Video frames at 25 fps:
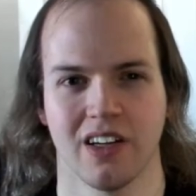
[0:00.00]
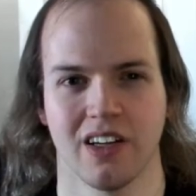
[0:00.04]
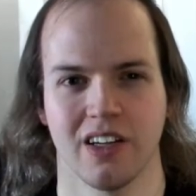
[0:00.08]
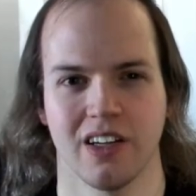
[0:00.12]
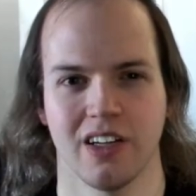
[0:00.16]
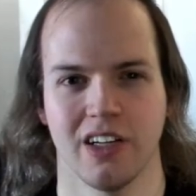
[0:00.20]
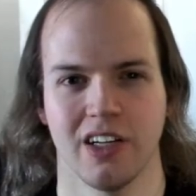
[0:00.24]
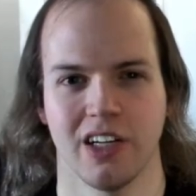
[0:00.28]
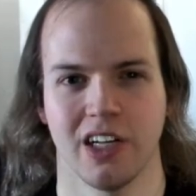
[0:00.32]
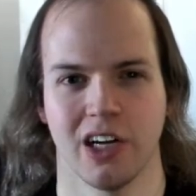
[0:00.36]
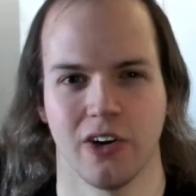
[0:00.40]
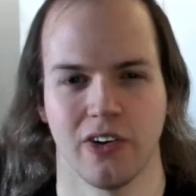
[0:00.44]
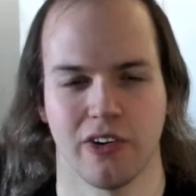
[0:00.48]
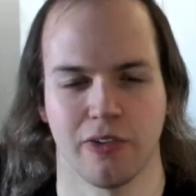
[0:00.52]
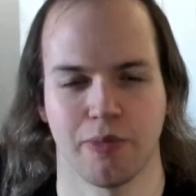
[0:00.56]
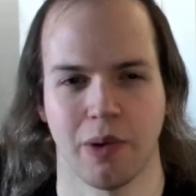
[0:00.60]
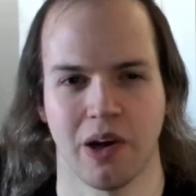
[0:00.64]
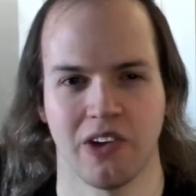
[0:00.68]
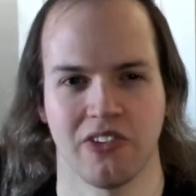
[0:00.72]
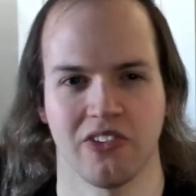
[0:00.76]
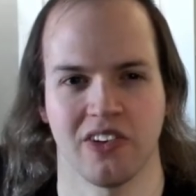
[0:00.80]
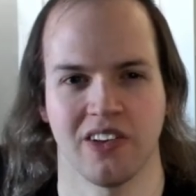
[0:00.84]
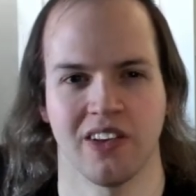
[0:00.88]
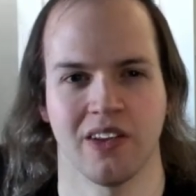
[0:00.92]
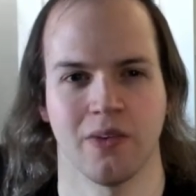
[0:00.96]

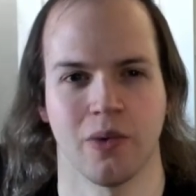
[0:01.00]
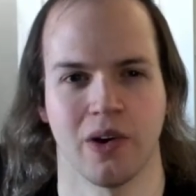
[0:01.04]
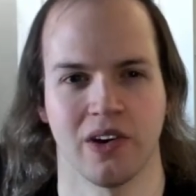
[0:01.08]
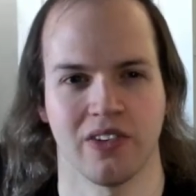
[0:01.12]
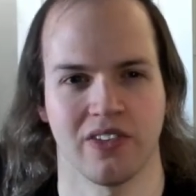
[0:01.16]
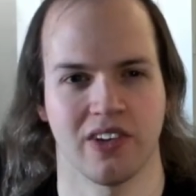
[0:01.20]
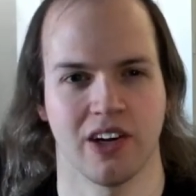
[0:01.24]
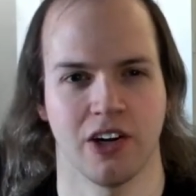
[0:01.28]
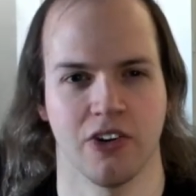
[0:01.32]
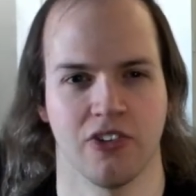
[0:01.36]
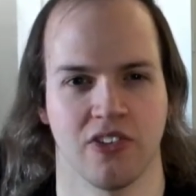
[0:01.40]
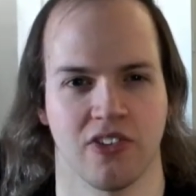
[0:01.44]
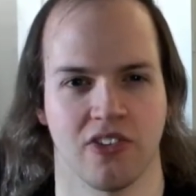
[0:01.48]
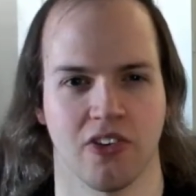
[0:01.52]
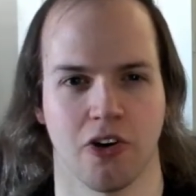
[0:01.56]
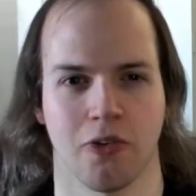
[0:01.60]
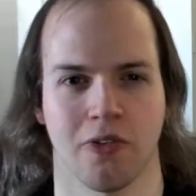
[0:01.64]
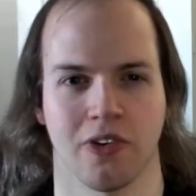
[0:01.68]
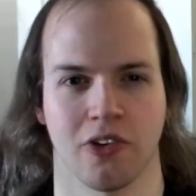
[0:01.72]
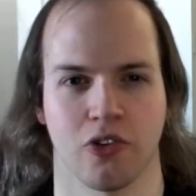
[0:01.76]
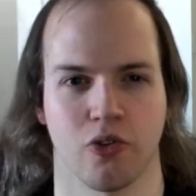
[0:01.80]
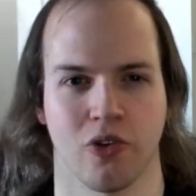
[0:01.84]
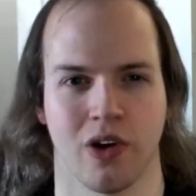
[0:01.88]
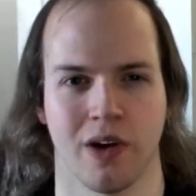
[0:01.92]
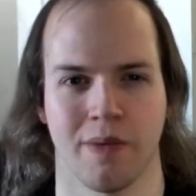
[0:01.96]
especially the ones that are just
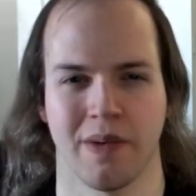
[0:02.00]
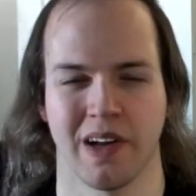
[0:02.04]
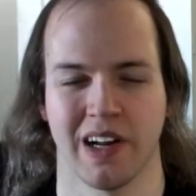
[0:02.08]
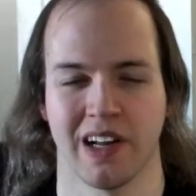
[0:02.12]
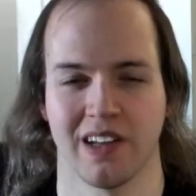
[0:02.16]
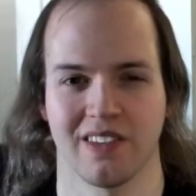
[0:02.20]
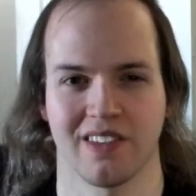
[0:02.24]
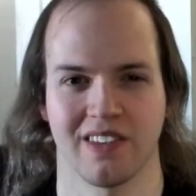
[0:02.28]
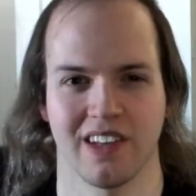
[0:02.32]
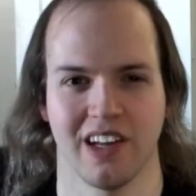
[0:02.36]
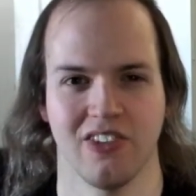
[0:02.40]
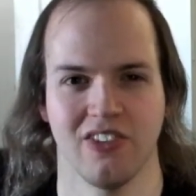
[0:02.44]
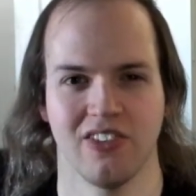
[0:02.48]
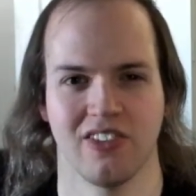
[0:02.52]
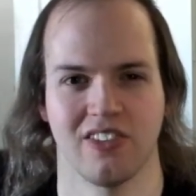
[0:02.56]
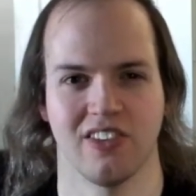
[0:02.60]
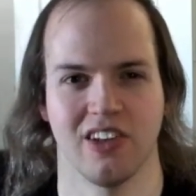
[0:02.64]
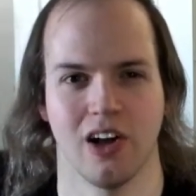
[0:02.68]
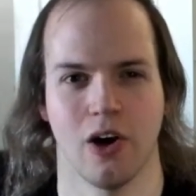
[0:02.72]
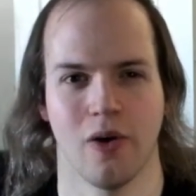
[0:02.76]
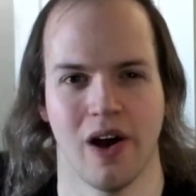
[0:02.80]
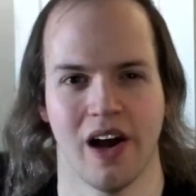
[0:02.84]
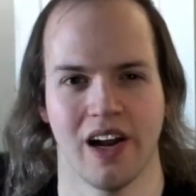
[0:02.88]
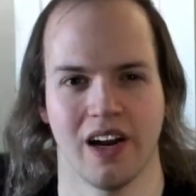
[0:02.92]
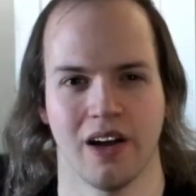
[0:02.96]
over 3 minutes. They just
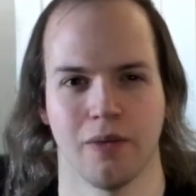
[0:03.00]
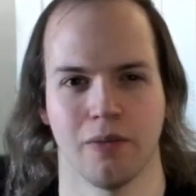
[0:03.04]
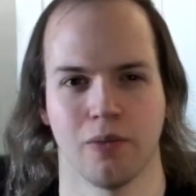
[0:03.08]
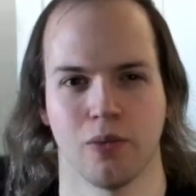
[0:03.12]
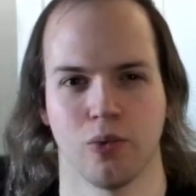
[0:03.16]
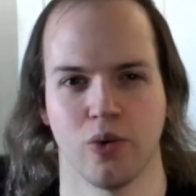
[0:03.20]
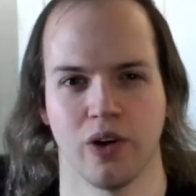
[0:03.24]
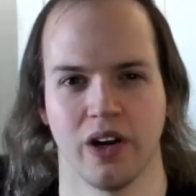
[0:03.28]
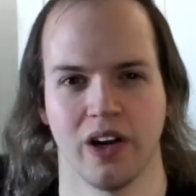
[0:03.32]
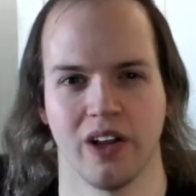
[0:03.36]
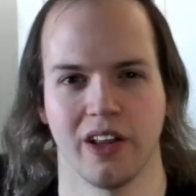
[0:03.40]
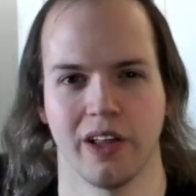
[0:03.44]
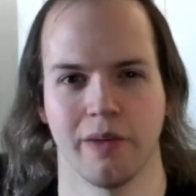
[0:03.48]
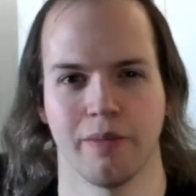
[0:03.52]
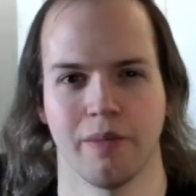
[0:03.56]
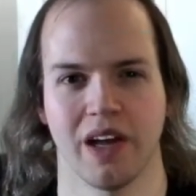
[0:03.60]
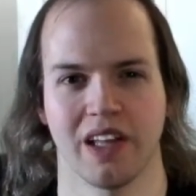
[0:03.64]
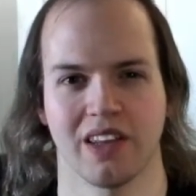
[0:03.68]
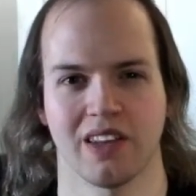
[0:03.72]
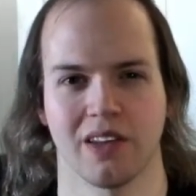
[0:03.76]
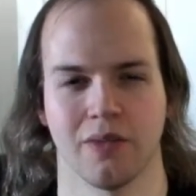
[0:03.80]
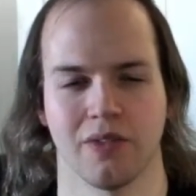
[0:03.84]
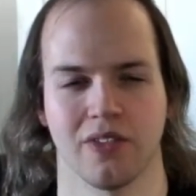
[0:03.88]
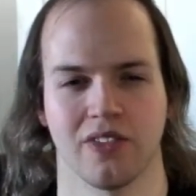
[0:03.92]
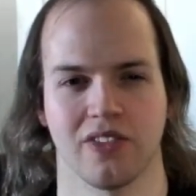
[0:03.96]
know how to really
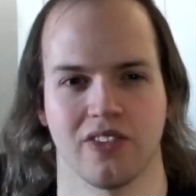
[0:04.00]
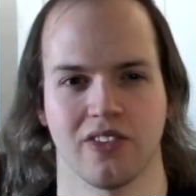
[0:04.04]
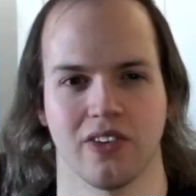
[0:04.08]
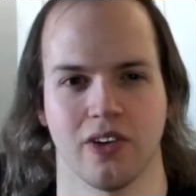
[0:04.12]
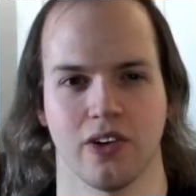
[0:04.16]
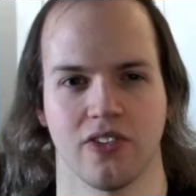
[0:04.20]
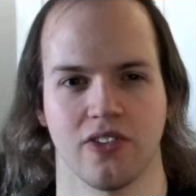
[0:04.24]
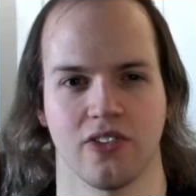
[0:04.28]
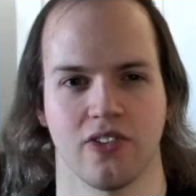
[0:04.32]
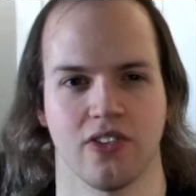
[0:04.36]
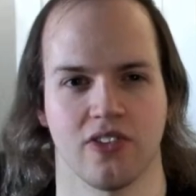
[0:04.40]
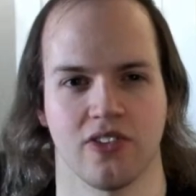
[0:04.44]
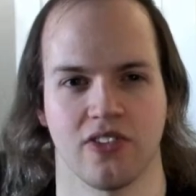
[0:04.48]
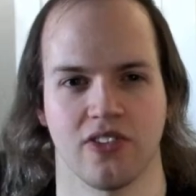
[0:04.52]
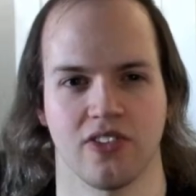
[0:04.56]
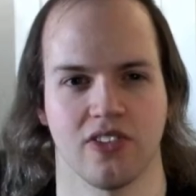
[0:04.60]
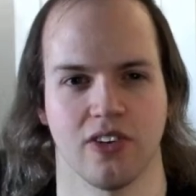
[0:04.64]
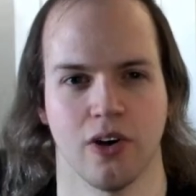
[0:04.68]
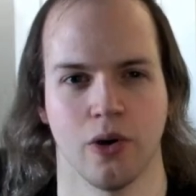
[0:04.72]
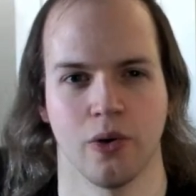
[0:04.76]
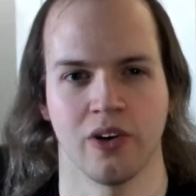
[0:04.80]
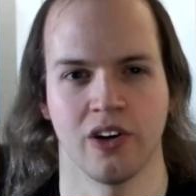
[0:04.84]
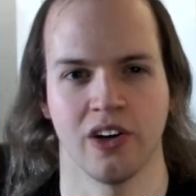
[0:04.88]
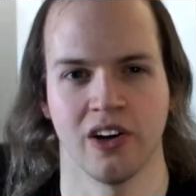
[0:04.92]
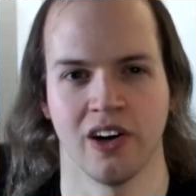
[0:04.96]
make them just
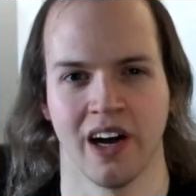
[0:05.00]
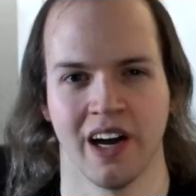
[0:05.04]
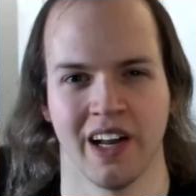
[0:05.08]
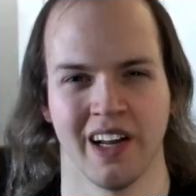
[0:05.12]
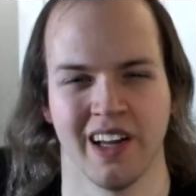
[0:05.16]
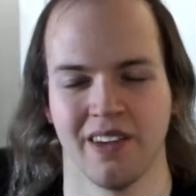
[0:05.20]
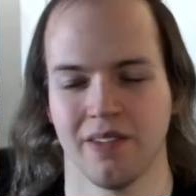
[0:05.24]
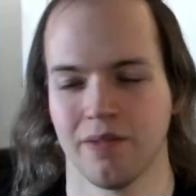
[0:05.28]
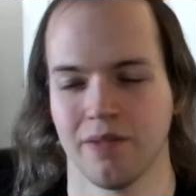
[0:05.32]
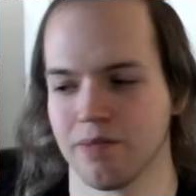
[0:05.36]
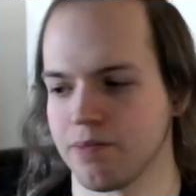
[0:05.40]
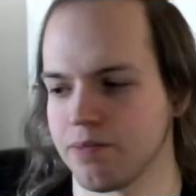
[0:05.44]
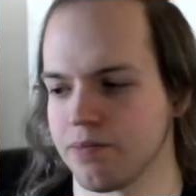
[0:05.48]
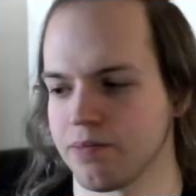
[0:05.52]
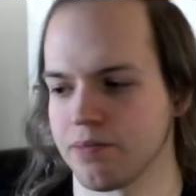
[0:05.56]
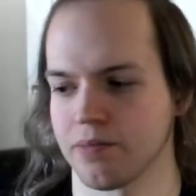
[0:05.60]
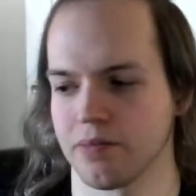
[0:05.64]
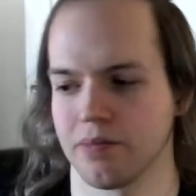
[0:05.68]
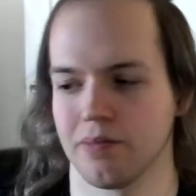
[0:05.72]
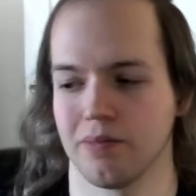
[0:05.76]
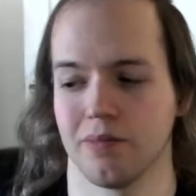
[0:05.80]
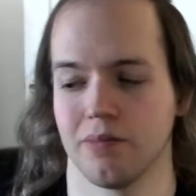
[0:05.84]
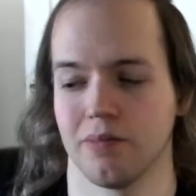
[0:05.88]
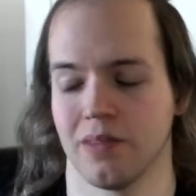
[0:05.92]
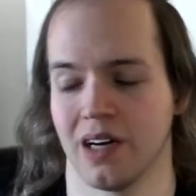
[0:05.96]
so good.
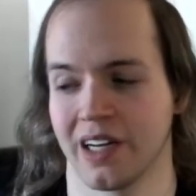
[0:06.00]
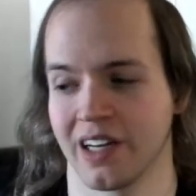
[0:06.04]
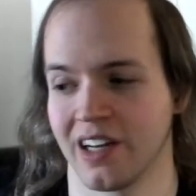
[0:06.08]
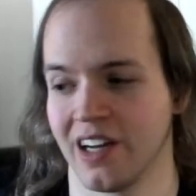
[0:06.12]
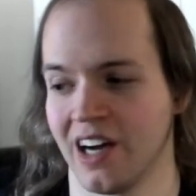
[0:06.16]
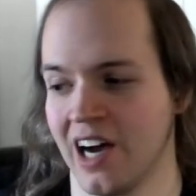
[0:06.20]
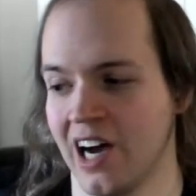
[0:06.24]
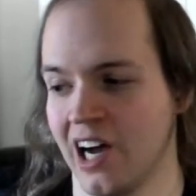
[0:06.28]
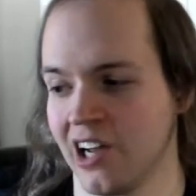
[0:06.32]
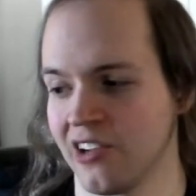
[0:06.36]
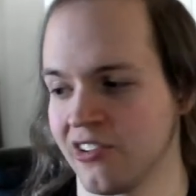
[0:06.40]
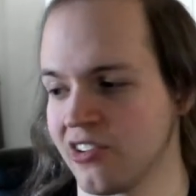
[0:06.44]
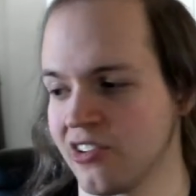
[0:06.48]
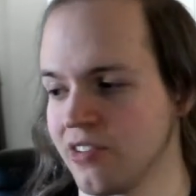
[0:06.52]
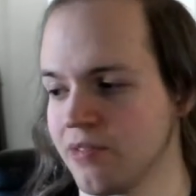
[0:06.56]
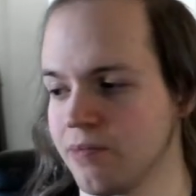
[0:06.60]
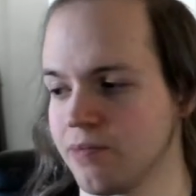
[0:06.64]
My gosh,